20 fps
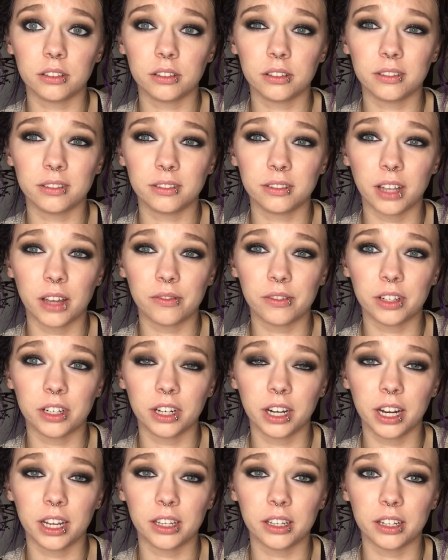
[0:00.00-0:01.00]
seven
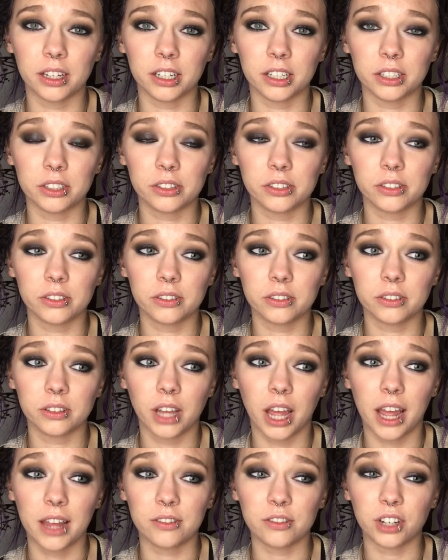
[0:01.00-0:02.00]
or eight years.
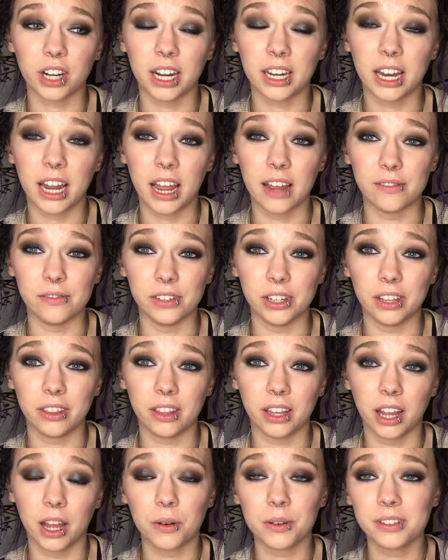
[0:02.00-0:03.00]
I tried
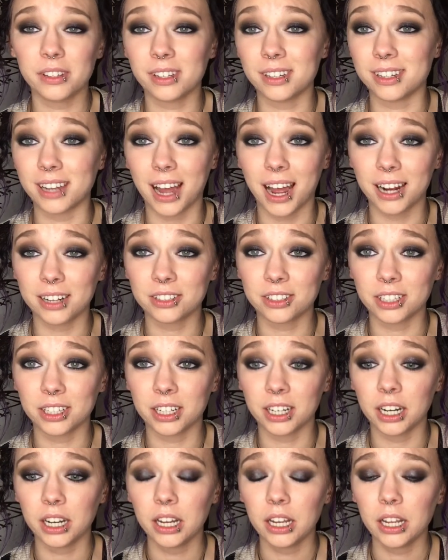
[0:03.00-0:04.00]
everything. I went to the
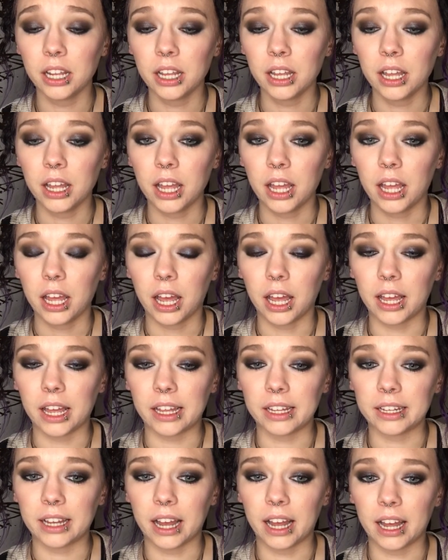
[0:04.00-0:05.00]
doctor
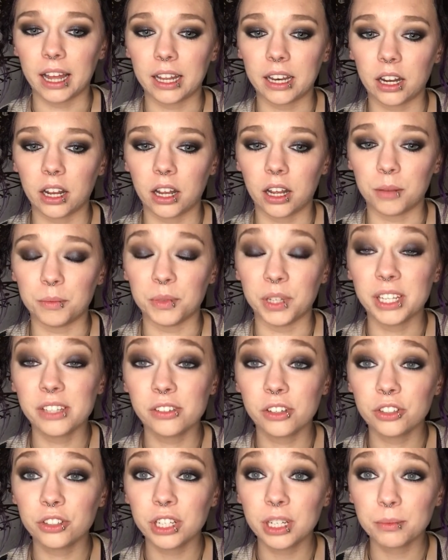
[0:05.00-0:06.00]
I got um,
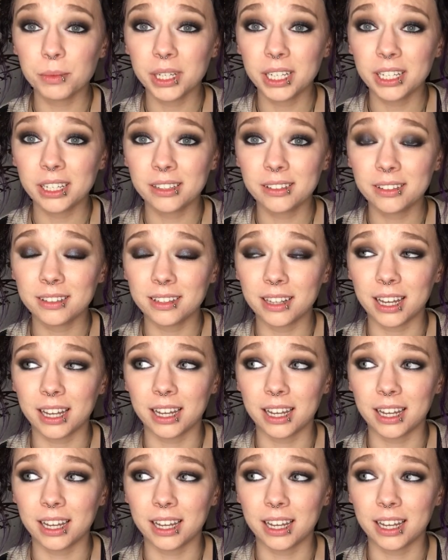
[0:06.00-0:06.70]
laser treatments.